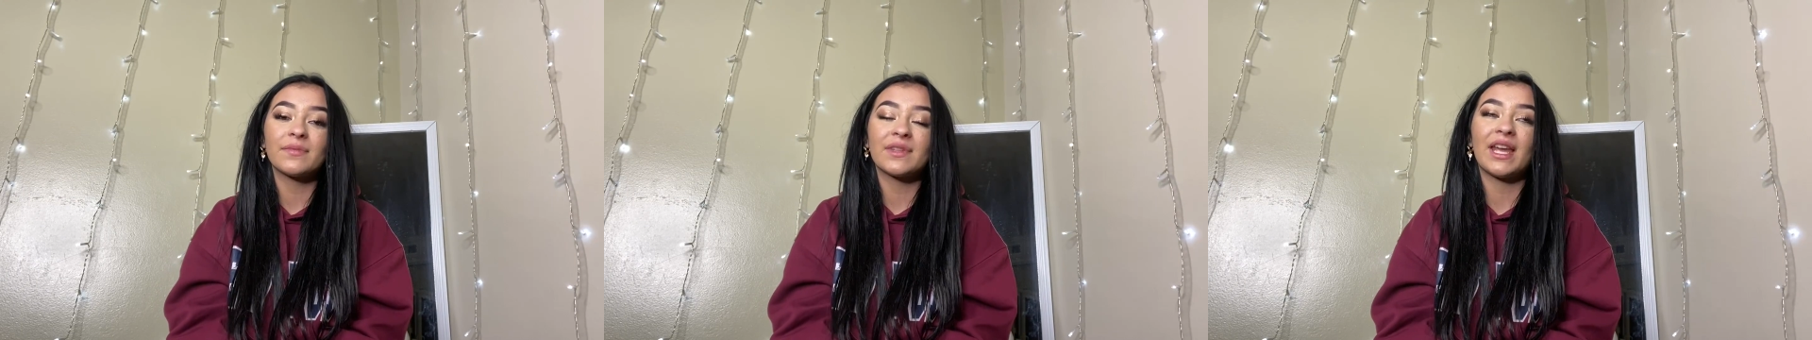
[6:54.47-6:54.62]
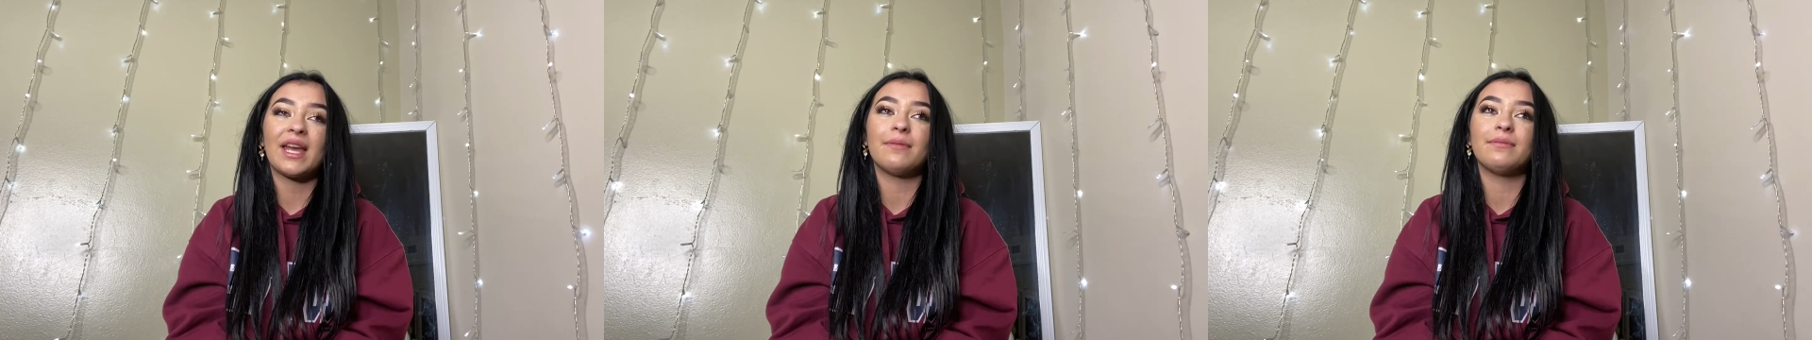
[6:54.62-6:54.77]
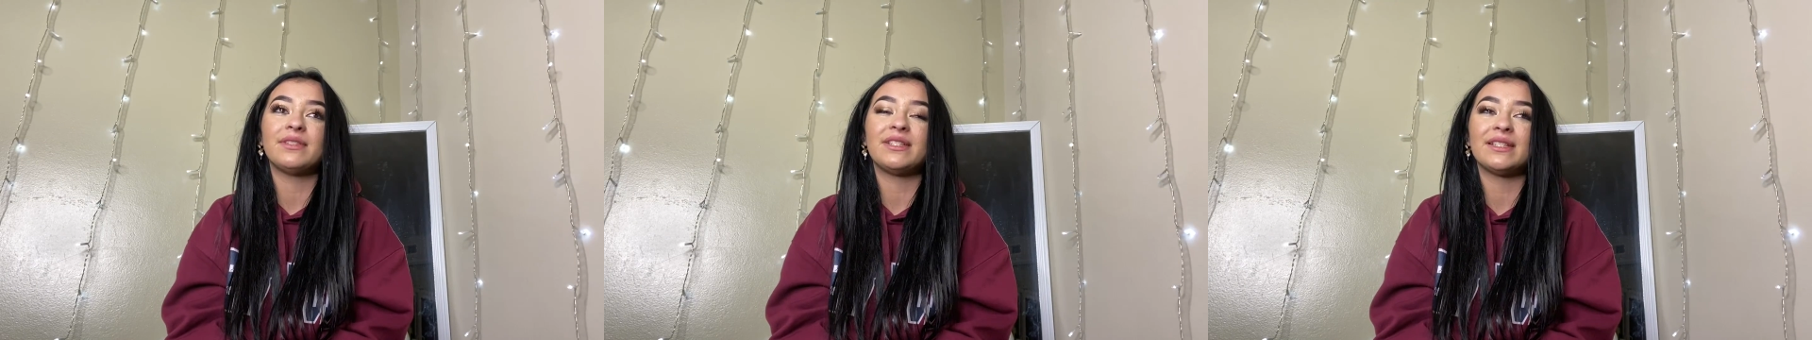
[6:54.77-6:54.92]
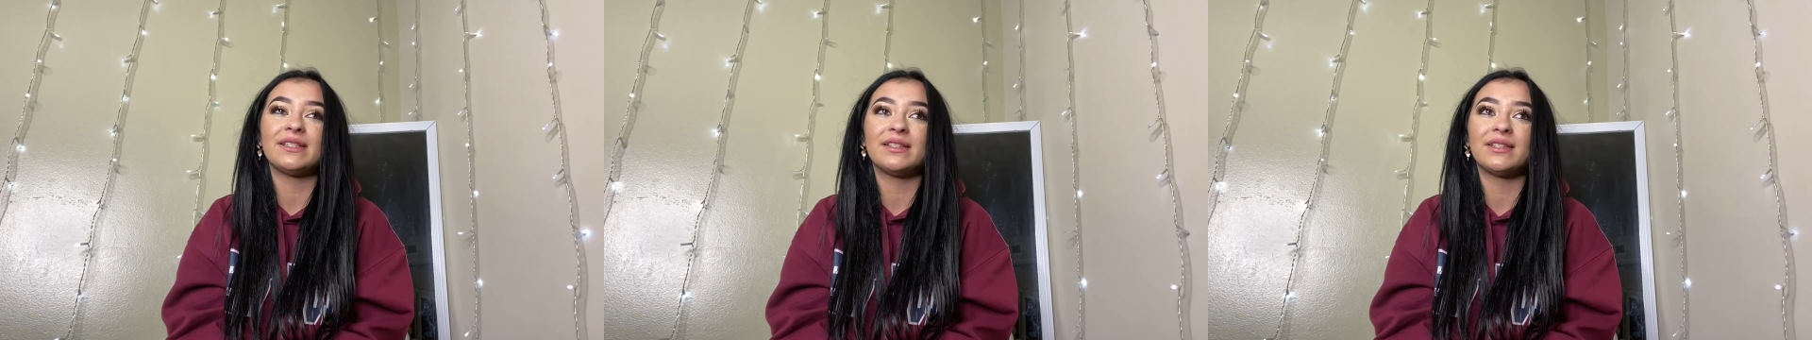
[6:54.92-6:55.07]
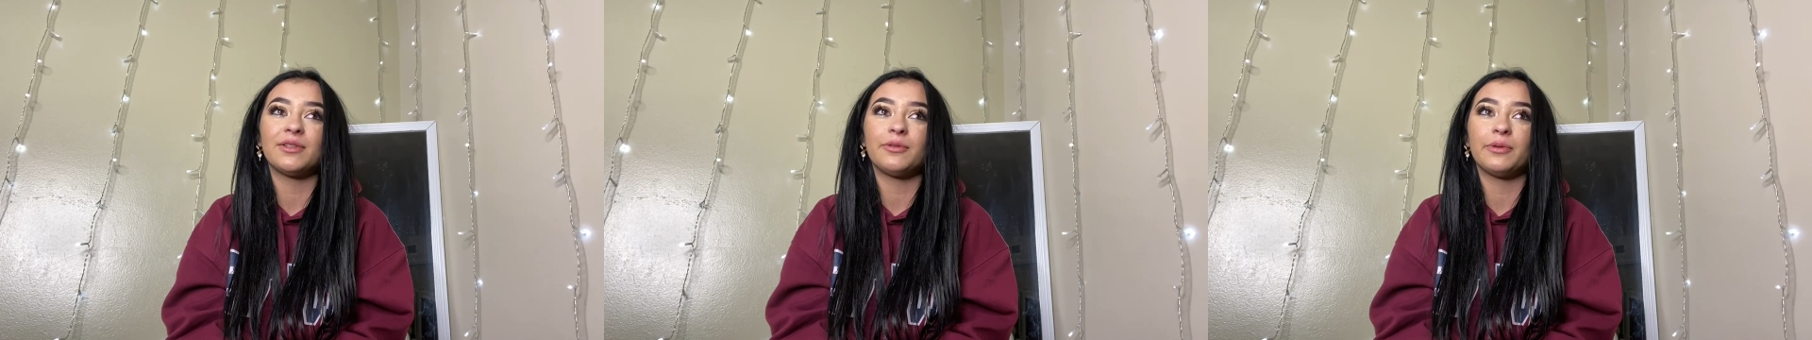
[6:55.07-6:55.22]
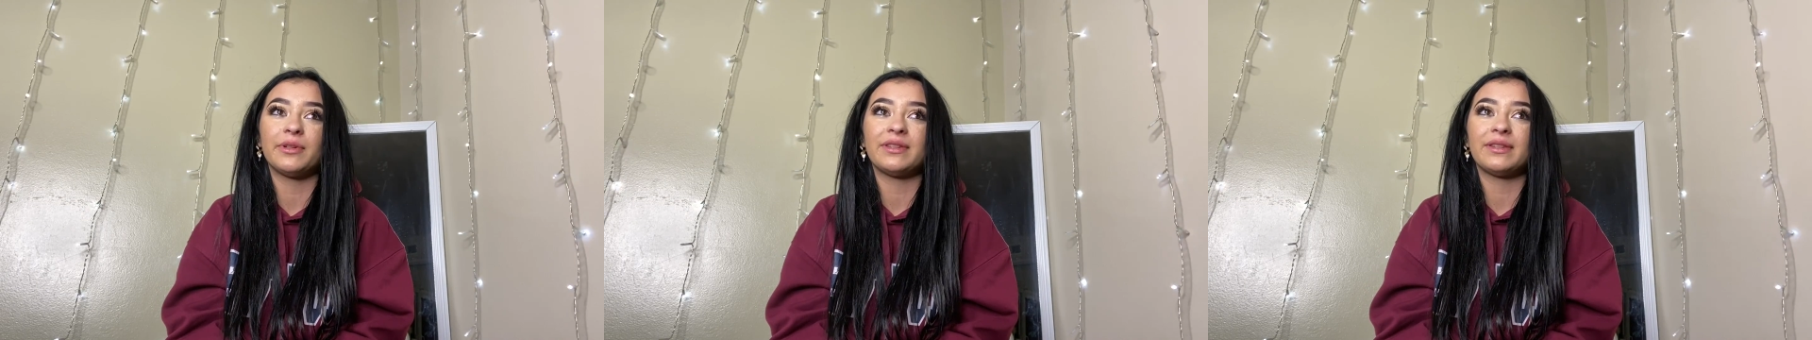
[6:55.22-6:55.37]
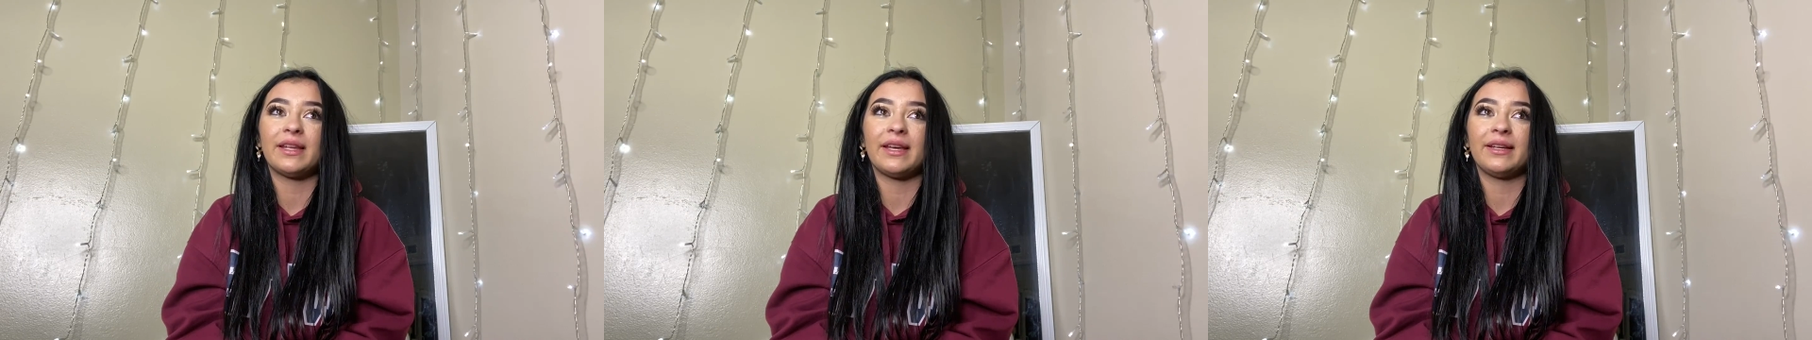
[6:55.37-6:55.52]
I'm dealing
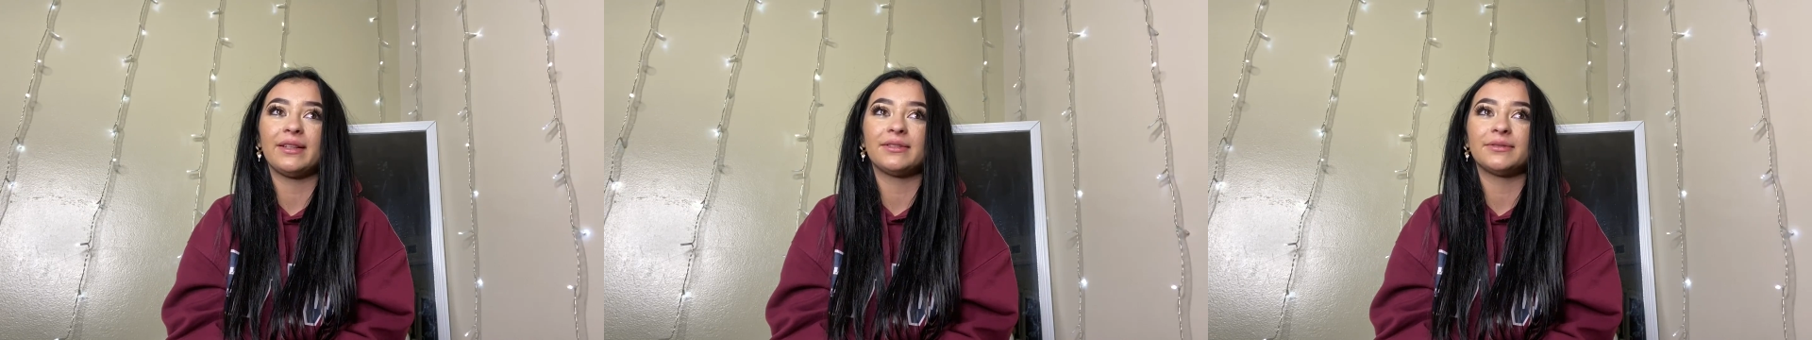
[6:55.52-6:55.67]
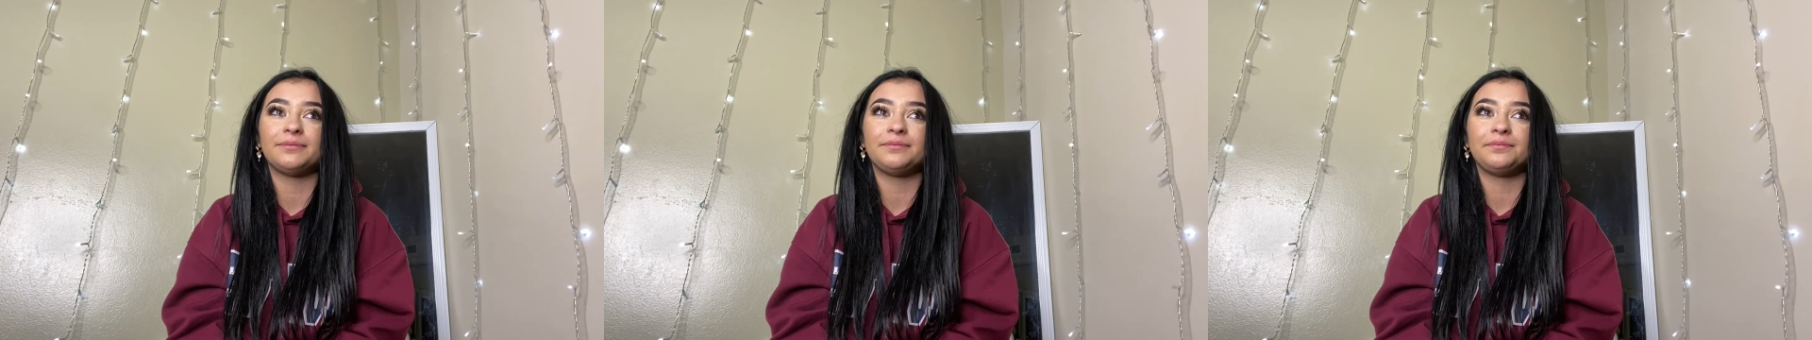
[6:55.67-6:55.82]
with, like,